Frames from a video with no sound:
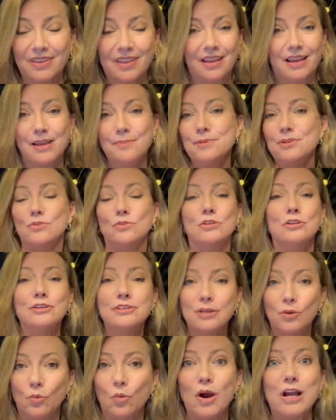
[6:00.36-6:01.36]
I've been
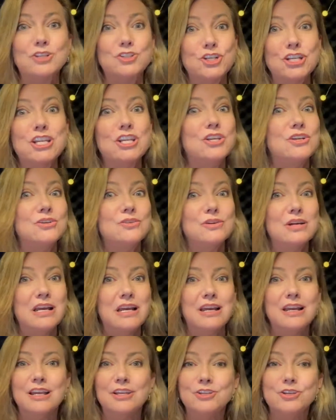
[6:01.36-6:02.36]
look, watching you.
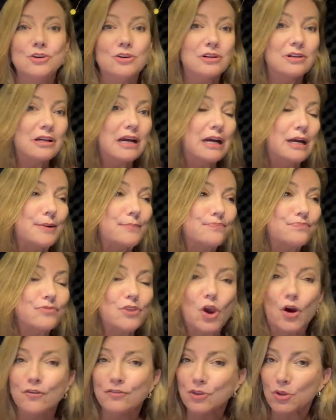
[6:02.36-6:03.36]
Your um,
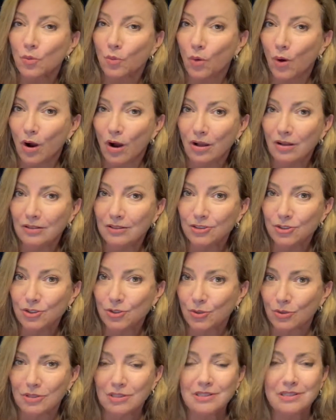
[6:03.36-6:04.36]
Over the Wall
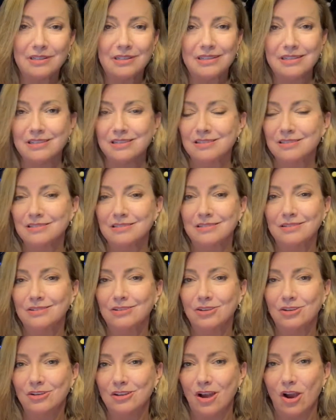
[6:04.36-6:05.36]
short is
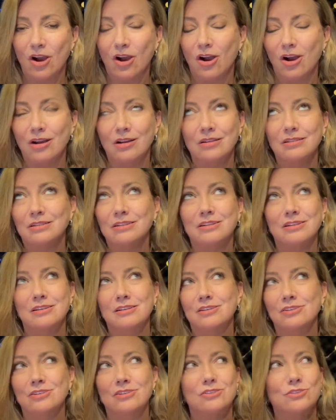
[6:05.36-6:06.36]

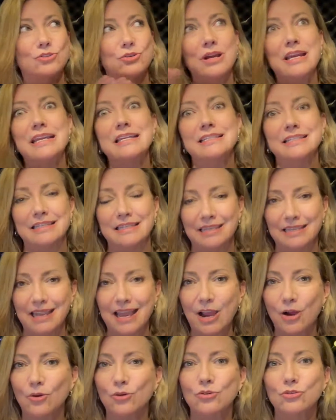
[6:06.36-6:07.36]
crazy
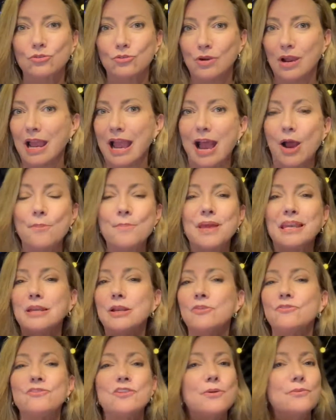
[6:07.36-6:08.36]
how how
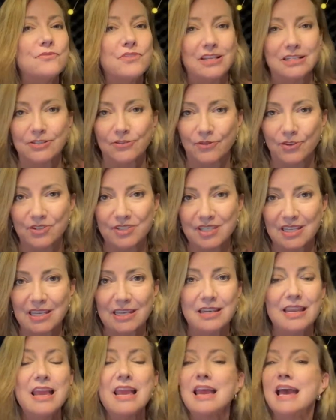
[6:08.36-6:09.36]
many film festivals
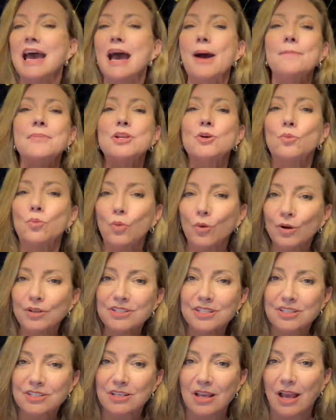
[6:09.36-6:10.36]
and how many
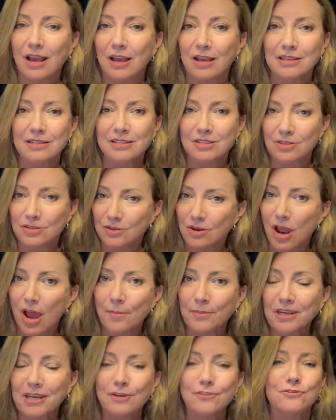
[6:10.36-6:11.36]
awards it's, uh, it's
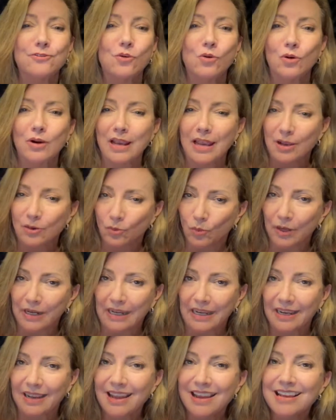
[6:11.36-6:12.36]
nominated for and
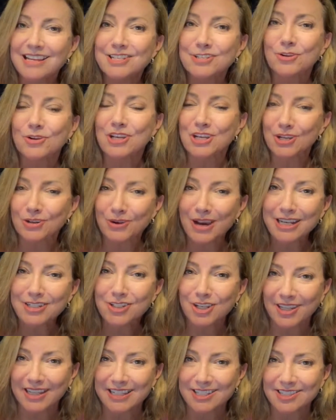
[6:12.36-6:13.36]
winning. So
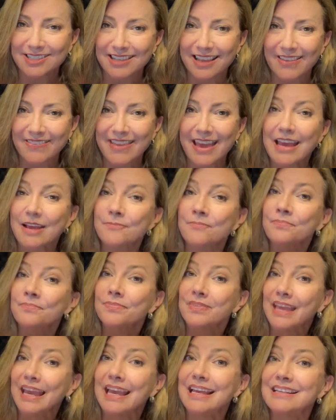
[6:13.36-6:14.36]
congratulations on that.
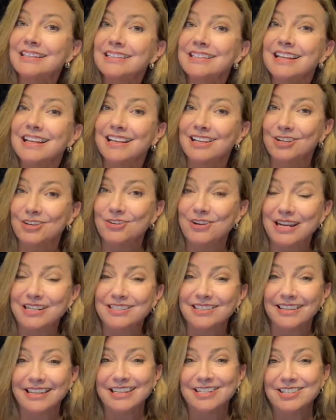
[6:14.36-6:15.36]
And
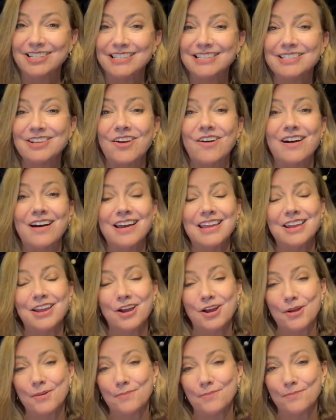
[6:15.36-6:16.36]
congratulations on
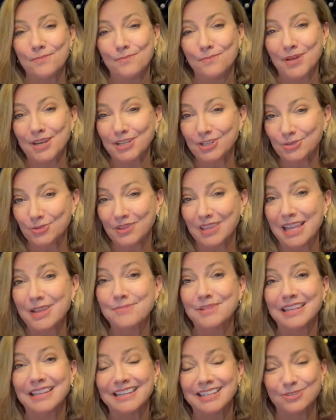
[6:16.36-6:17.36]
um, Mondays with
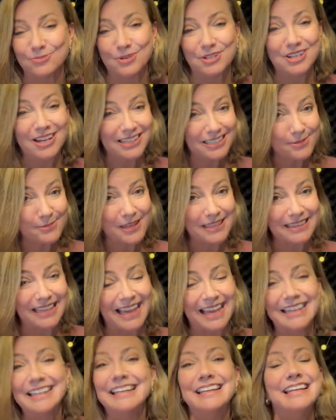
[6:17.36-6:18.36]
Amy, because we talked about
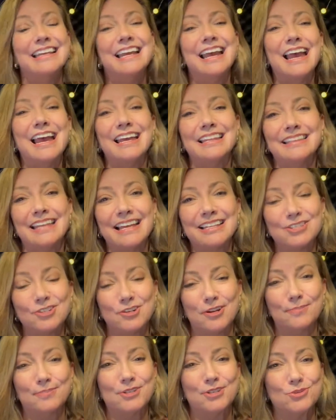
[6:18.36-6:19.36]
that. And that
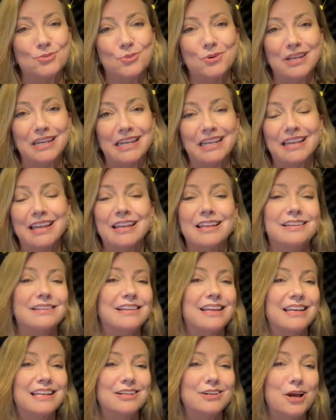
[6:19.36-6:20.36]
script is winning and
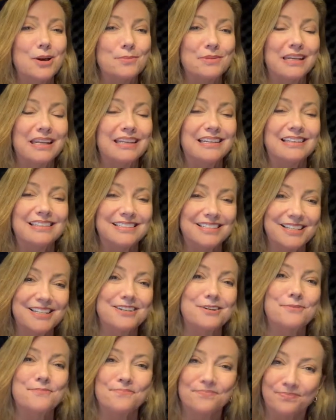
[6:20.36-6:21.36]
getting nominated.
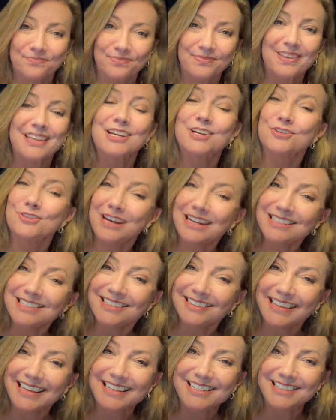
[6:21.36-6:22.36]
So
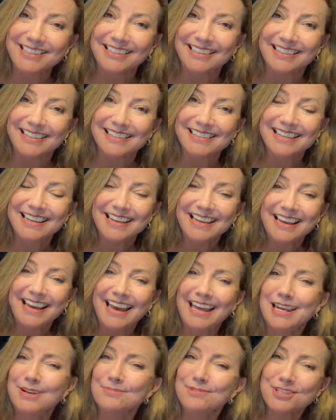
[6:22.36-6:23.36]
congratulations.
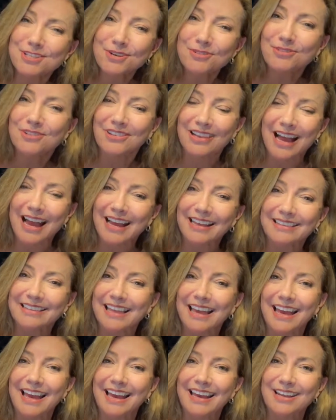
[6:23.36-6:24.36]
And I'm so glad
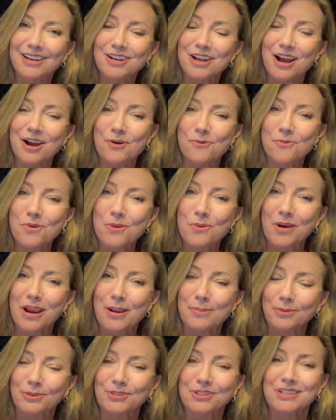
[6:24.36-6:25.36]
that uh, we were
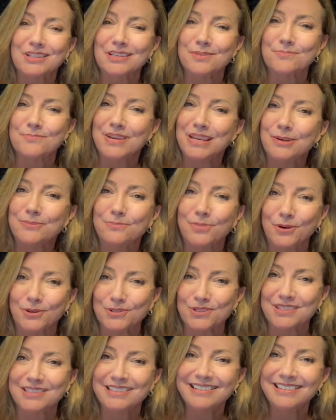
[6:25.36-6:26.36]
able to meet in
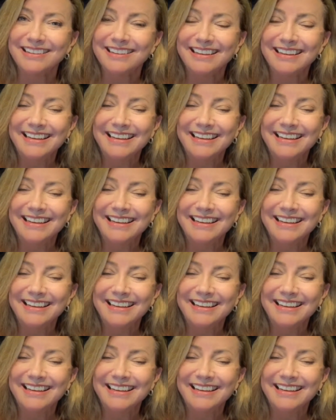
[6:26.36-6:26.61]
person.